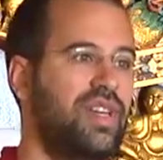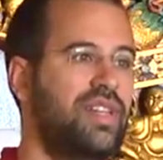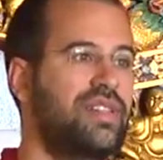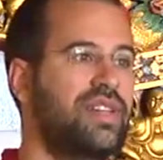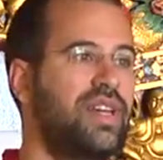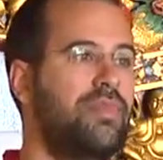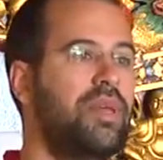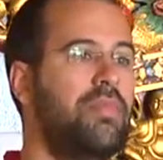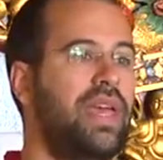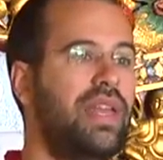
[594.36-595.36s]
It's
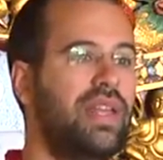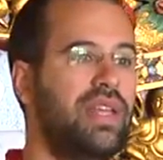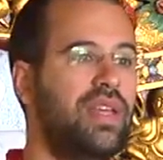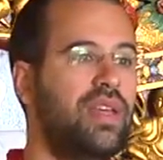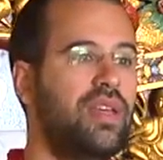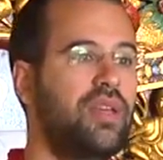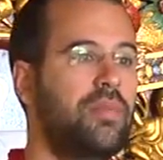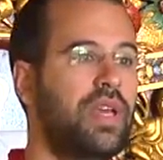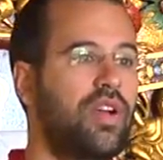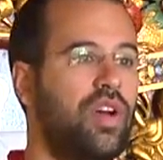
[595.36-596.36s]
coming mainly
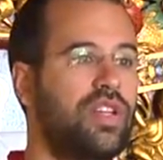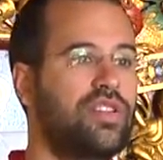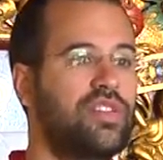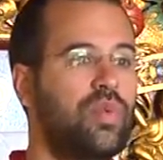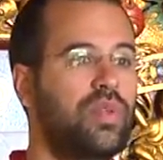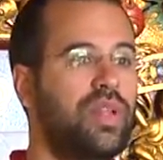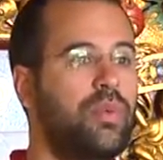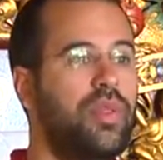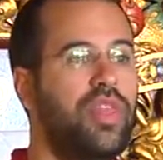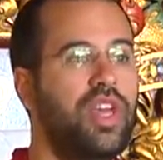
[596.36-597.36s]
because
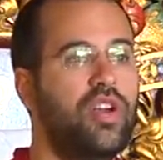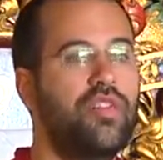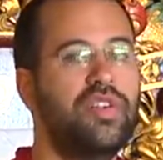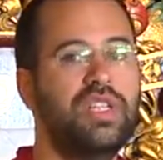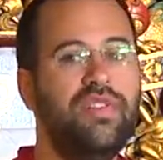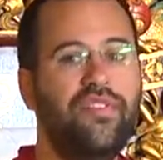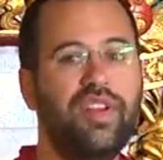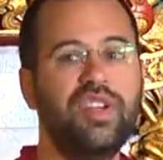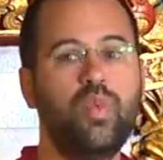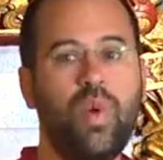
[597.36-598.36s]
we think of
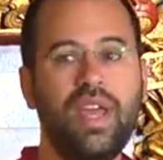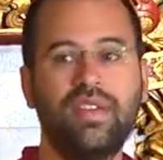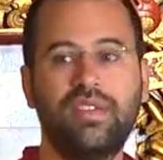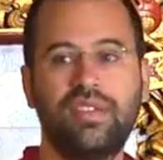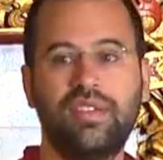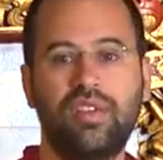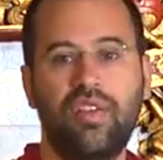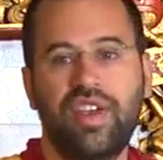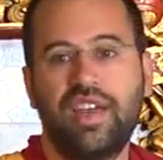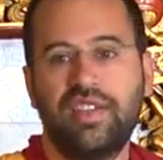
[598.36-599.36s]
different ways
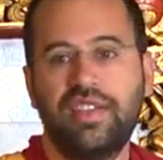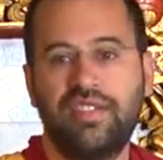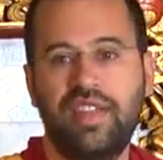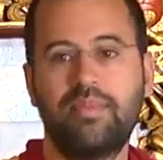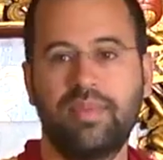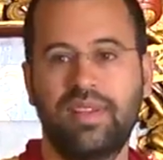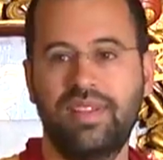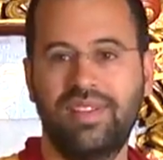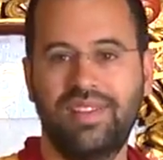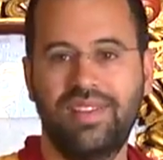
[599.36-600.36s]
of getting the same.
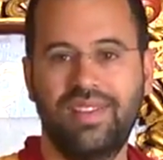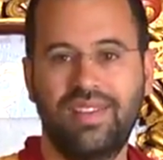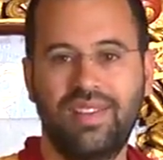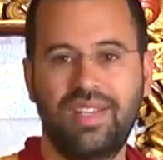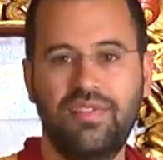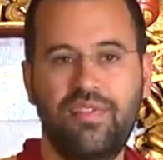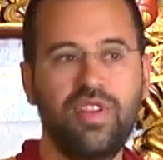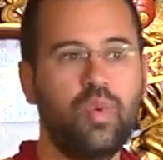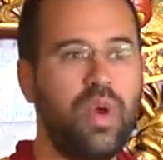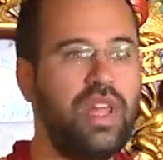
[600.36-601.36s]

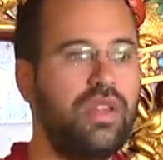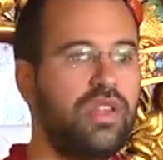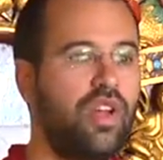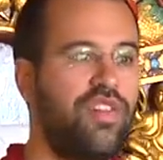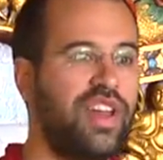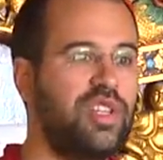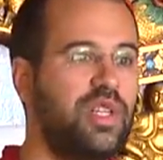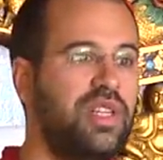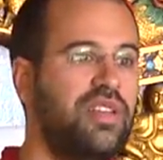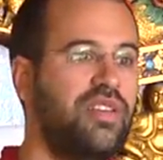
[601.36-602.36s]
Different ways of
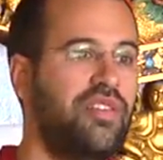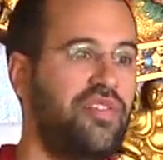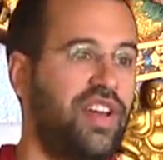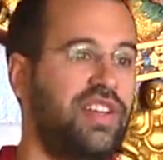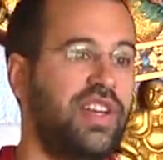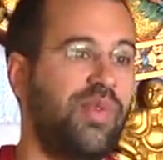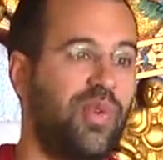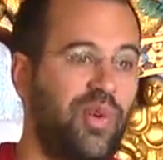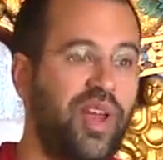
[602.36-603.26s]
actually finding our own